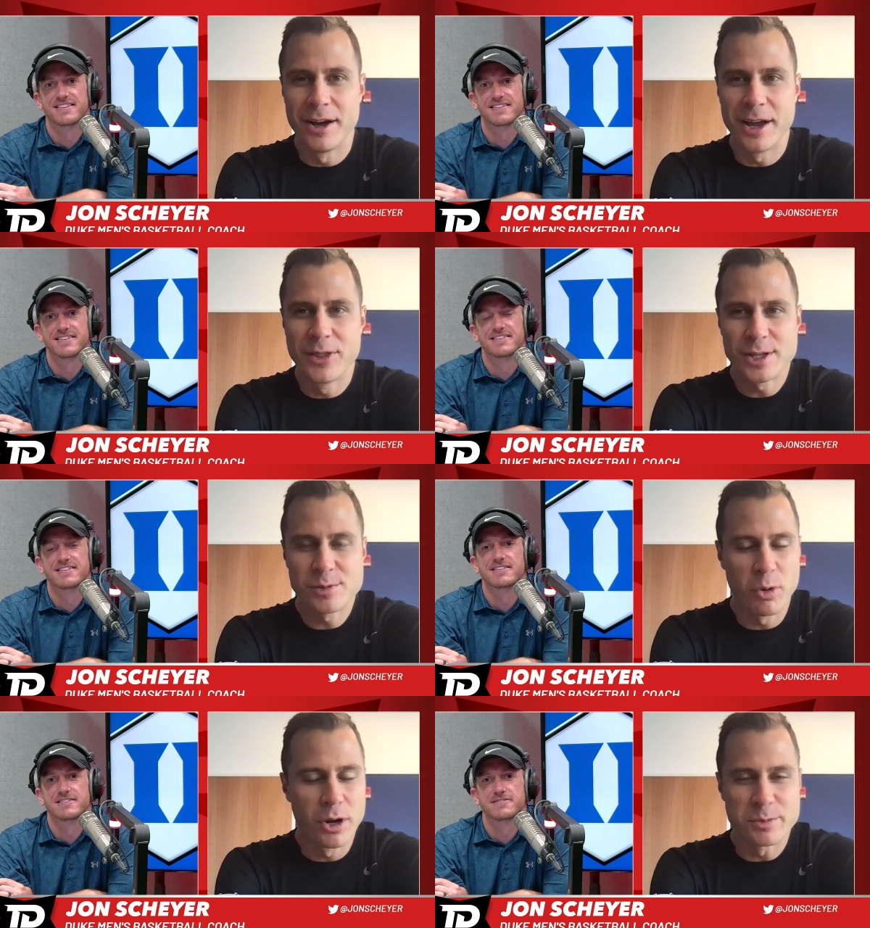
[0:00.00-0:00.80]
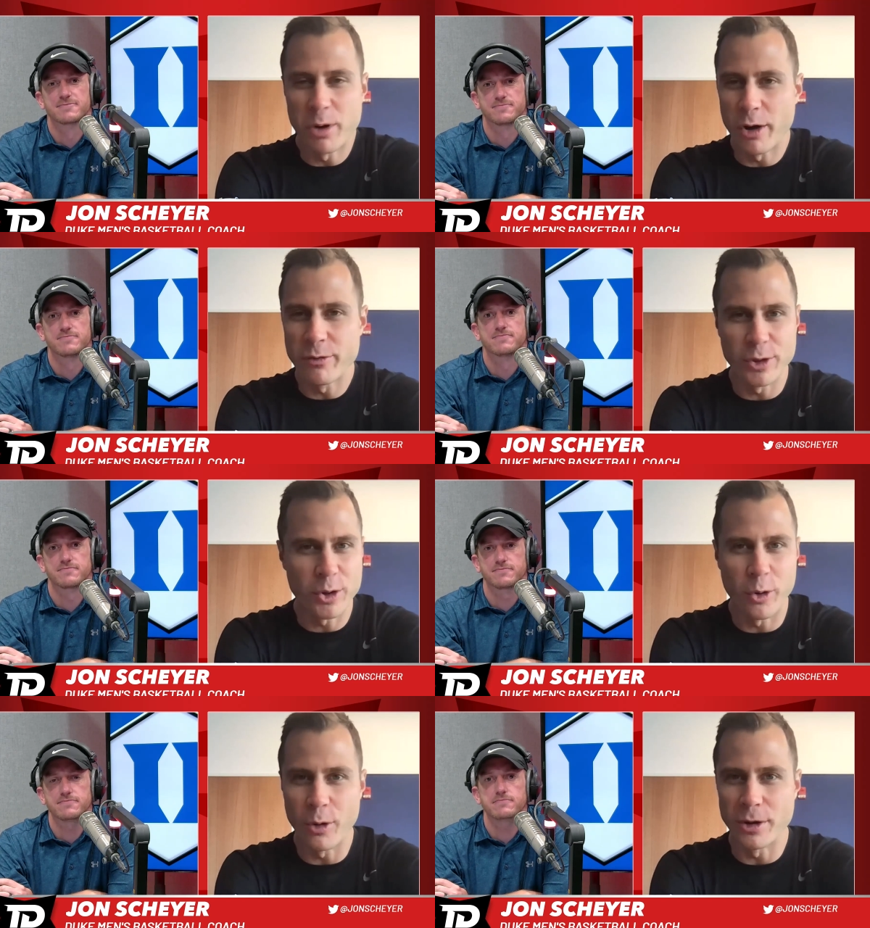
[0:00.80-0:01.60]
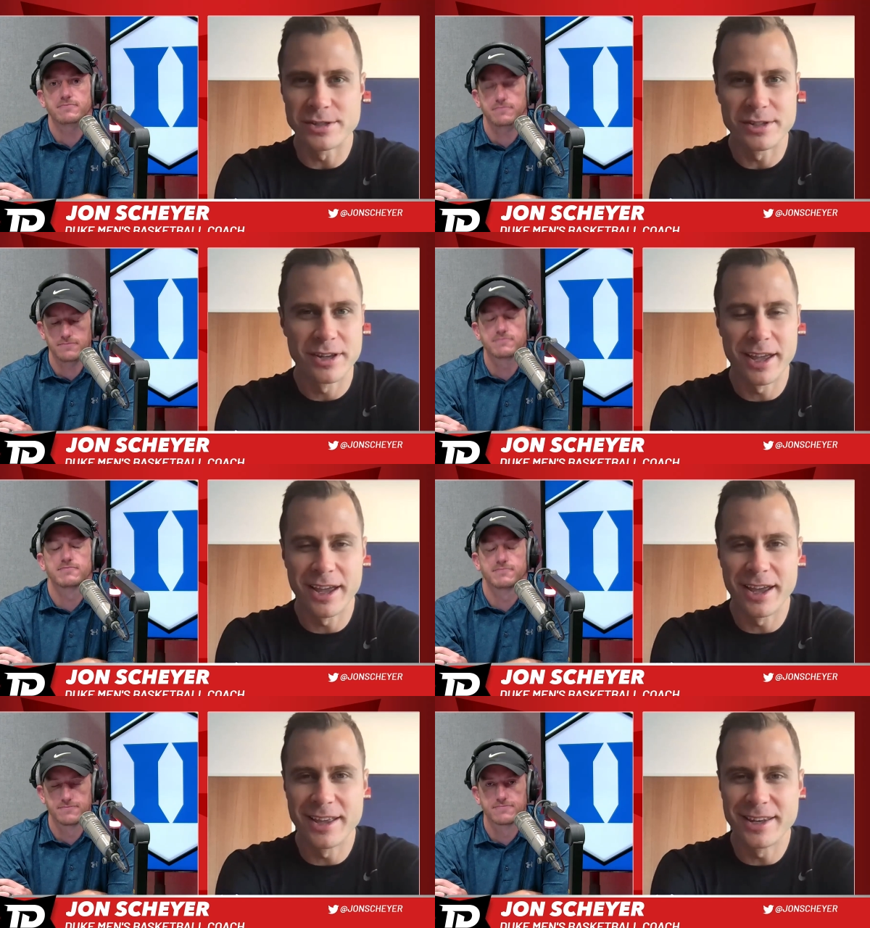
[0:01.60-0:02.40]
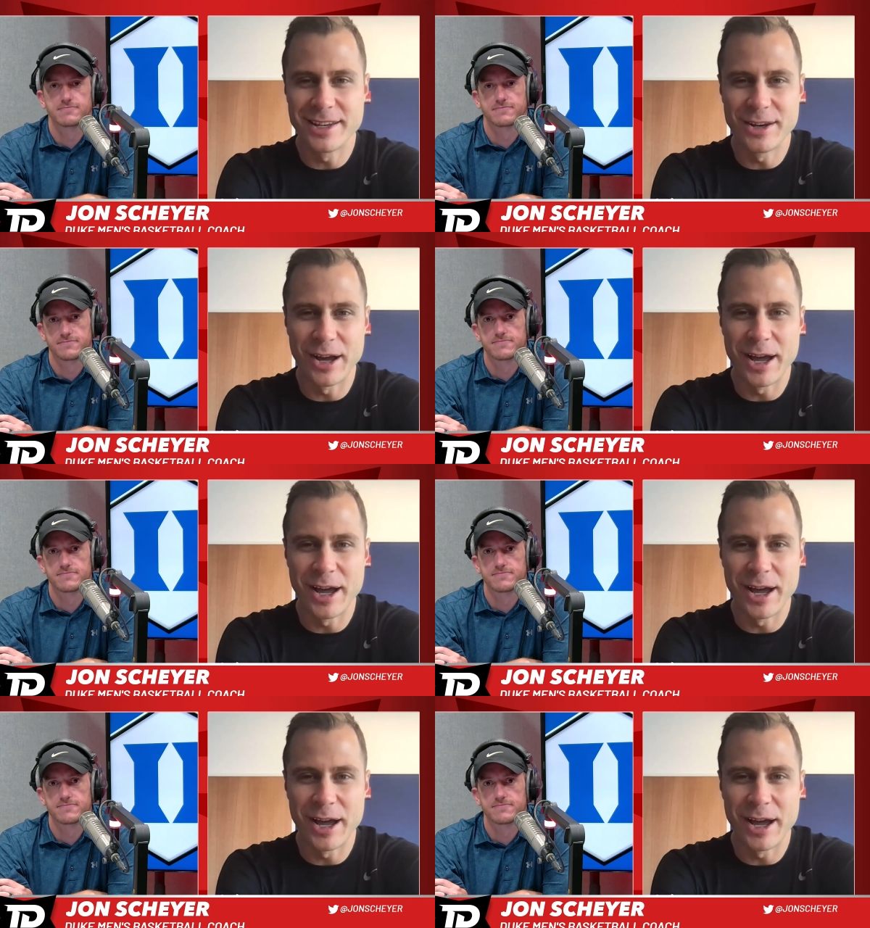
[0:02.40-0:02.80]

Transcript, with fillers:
Speaker 1: uh, at this point it's par for the course. And